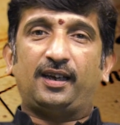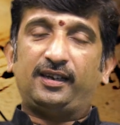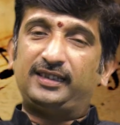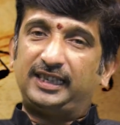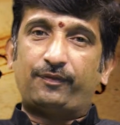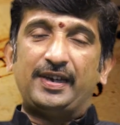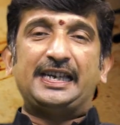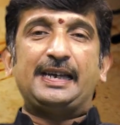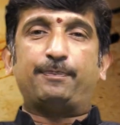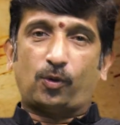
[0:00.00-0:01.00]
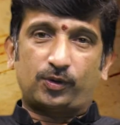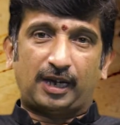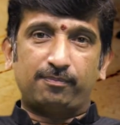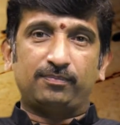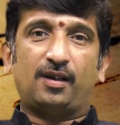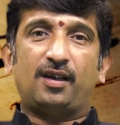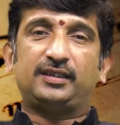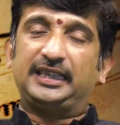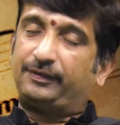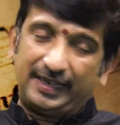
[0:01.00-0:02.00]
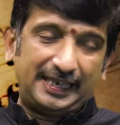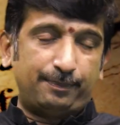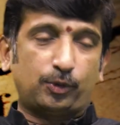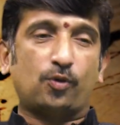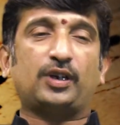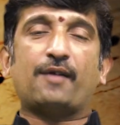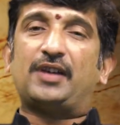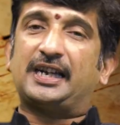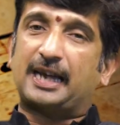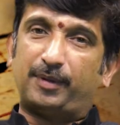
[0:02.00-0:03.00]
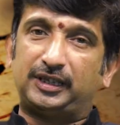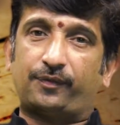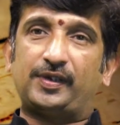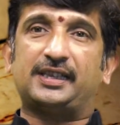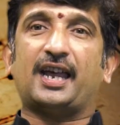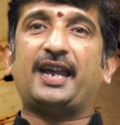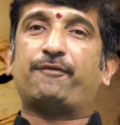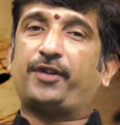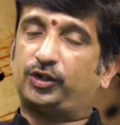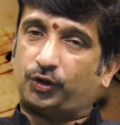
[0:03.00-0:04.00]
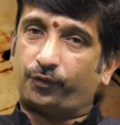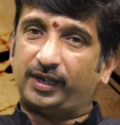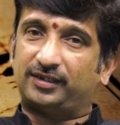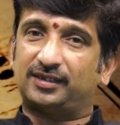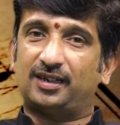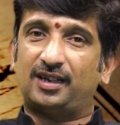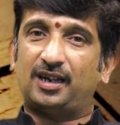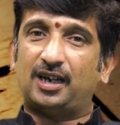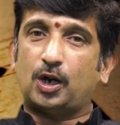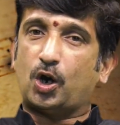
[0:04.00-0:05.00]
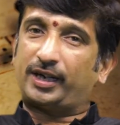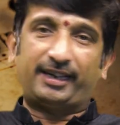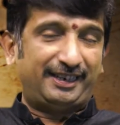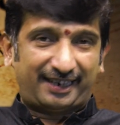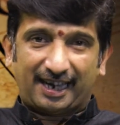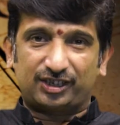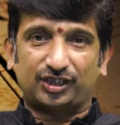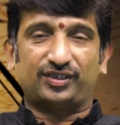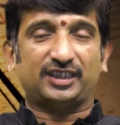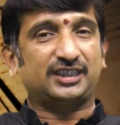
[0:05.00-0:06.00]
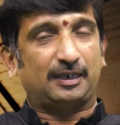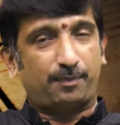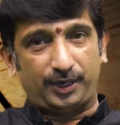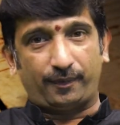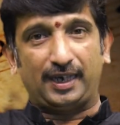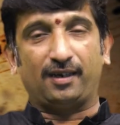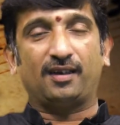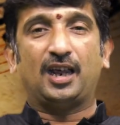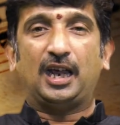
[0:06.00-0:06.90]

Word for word: In this weekly program will commence with a face-to-face or an interaction session between